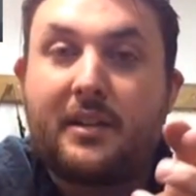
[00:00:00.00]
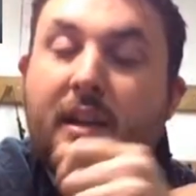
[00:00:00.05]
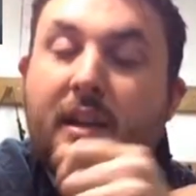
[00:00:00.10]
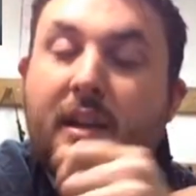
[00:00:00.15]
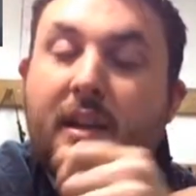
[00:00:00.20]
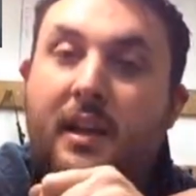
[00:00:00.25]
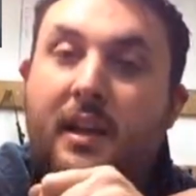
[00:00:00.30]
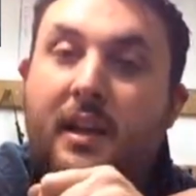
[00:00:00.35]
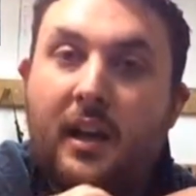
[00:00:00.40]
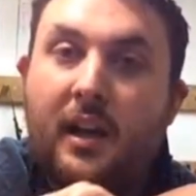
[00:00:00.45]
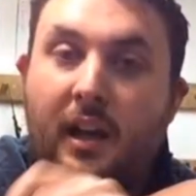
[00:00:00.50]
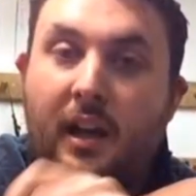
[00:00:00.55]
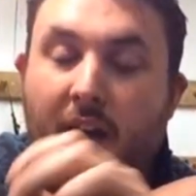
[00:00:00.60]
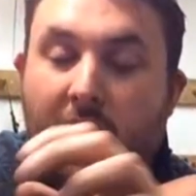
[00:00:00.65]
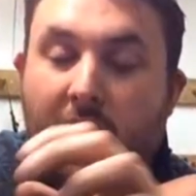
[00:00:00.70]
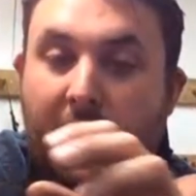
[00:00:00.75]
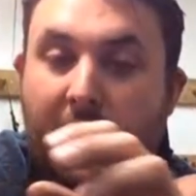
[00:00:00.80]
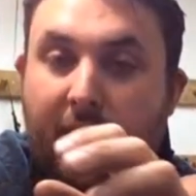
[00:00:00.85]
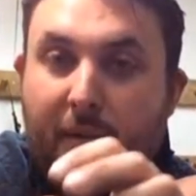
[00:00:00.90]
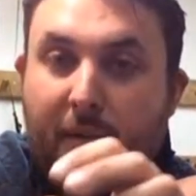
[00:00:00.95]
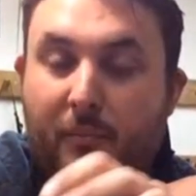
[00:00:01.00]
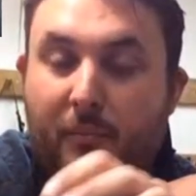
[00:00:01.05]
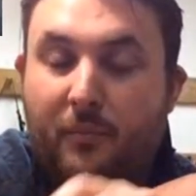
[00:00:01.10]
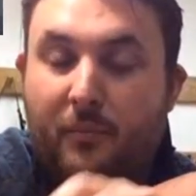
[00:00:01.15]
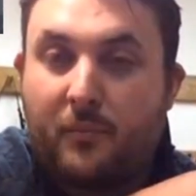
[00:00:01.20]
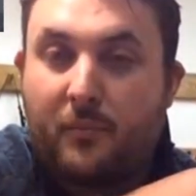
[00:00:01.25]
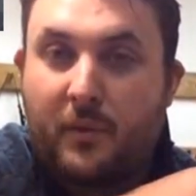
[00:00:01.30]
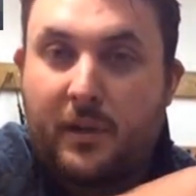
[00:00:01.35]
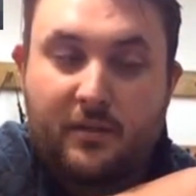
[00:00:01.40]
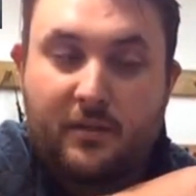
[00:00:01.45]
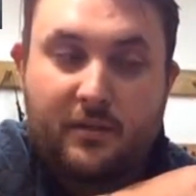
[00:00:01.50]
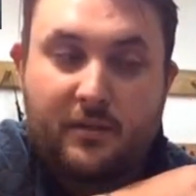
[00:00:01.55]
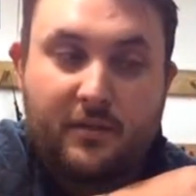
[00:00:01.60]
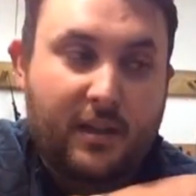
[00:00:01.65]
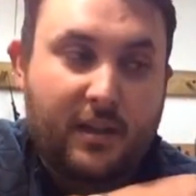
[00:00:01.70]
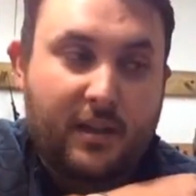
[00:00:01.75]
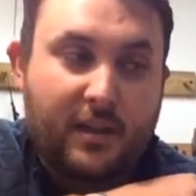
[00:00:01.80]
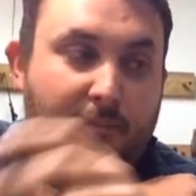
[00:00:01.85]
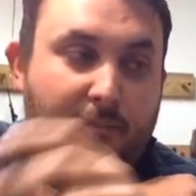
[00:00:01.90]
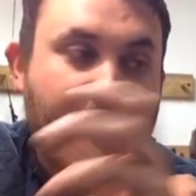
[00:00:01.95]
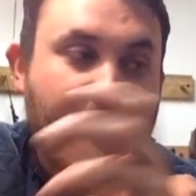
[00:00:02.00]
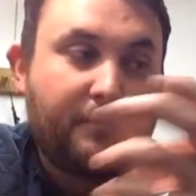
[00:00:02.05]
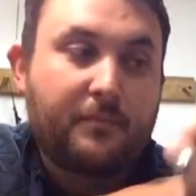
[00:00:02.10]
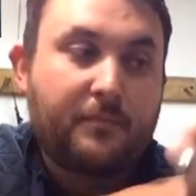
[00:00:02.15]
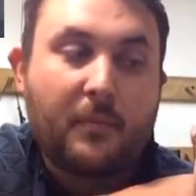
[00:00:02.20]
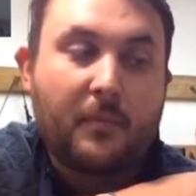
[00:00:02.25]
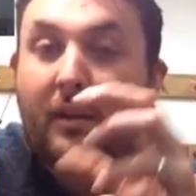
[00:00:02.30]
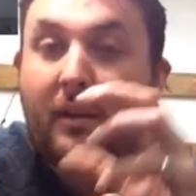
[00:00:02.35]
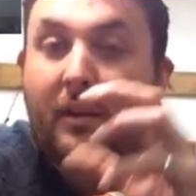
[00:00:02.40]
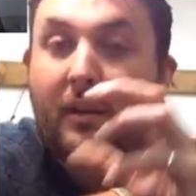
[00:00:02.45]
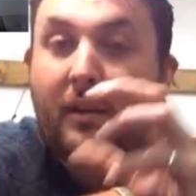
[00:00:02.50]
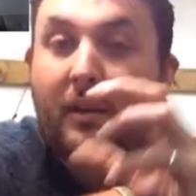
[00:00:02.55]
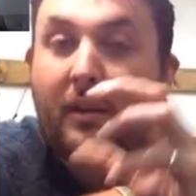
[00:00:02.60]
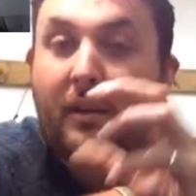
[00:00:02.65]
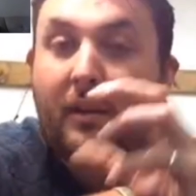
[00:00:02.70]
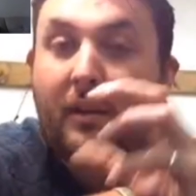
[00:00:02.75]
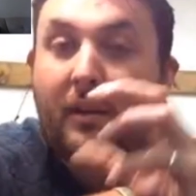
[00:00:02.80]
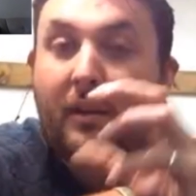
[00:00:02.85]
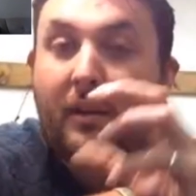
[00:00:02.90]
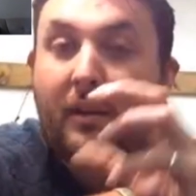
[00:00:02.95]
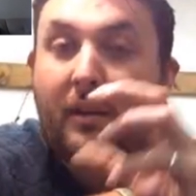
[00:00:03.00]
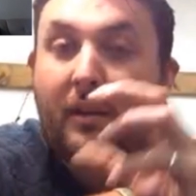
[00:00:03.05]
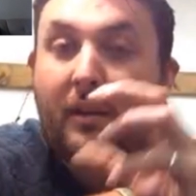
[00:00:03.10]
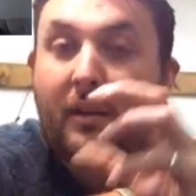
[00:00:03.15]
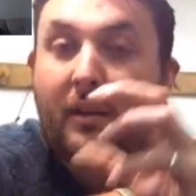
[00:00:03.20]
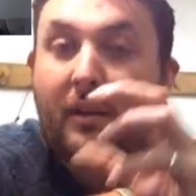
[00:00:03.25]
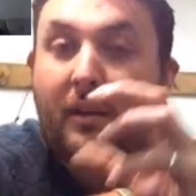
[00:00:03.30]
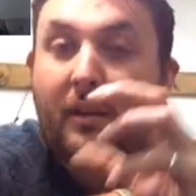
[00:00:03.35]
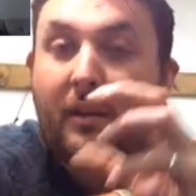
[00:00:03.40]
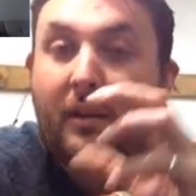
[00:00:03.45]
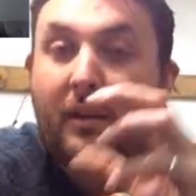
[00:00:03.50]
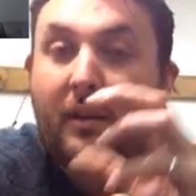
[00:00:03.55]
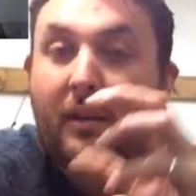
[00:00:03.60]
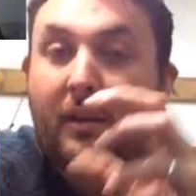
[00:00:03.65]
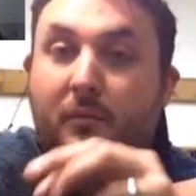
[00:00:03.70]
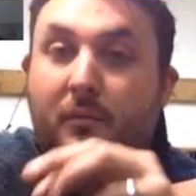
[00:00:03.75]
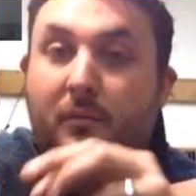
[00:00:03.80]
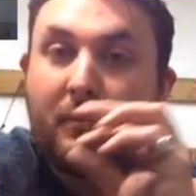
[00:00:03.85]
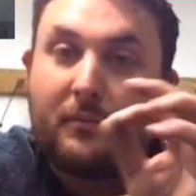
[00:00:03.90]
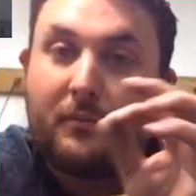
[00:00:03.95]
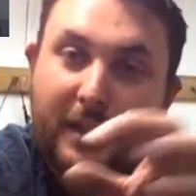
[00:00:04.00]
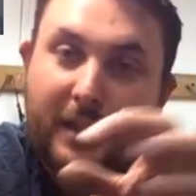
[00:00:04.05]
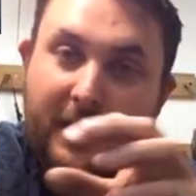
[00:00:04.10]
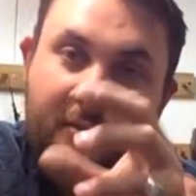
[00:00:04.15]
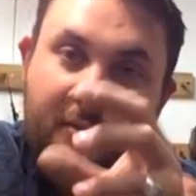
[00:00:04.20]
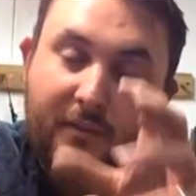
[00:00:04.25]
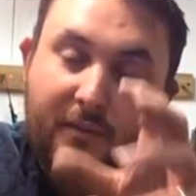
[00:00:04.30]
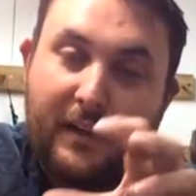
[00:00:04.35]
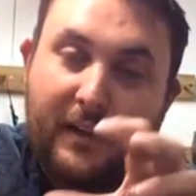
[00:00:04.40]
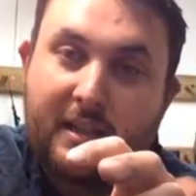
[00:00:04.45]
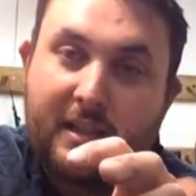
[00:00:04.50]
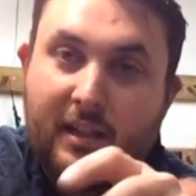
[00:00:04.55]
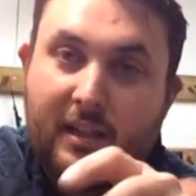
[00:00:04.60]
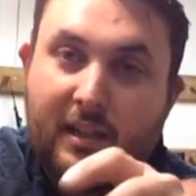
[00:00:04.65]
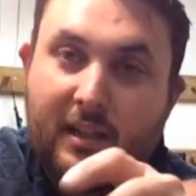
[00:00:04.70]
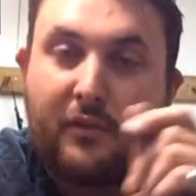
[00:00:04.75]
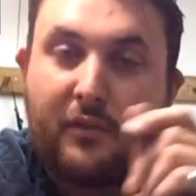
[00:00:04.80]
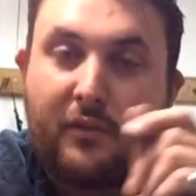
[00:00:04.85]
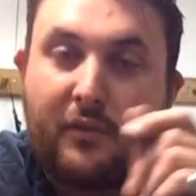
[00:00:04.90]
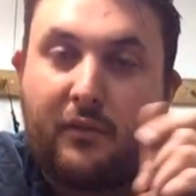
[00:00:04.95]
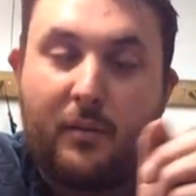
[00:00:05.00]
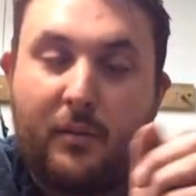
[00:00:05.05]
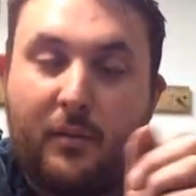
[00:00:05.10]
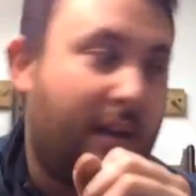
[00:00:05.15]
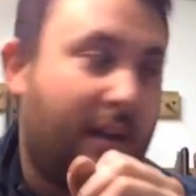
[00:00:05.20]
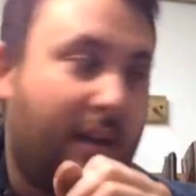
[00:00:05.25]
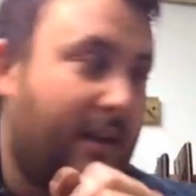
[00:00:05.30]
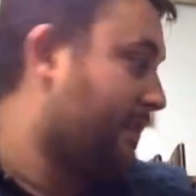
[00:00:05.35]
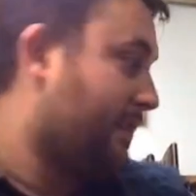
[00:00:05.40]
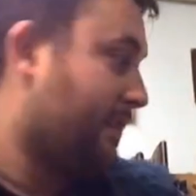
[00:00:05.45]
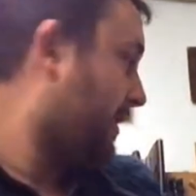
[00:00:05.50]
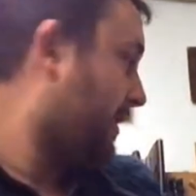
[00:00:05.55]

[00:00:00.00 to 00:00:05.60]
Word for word: Mm-hmm. And then we use um, well, I use three in one mixed with Vaseline. Three in one